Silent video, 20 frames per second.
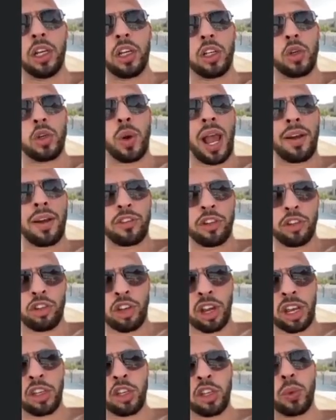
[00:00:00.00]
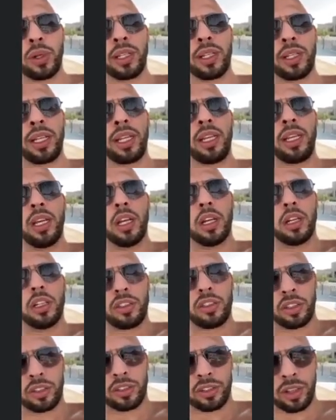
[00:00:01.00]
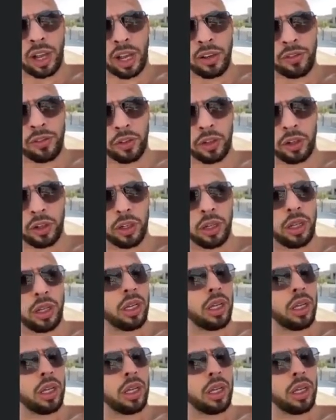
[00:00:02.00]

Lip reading: You have to genuinely decipher.